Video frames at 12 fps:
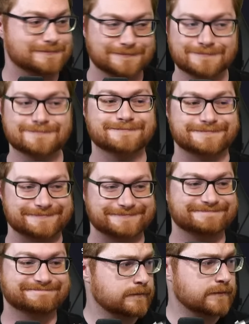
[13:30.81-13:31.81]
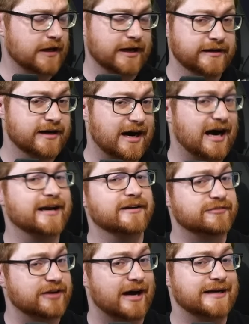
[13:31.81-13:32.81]
Mmm, and I
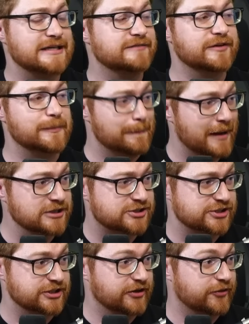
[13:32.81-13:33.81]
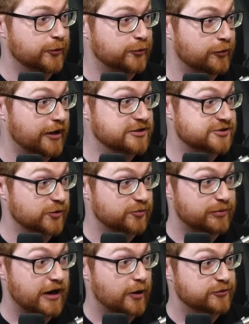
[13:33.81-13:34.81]
have not even mentioned their credentials
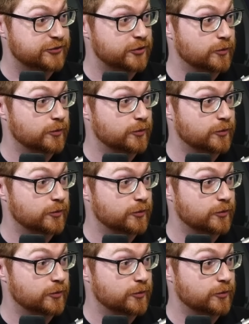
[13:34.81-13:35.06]
browser,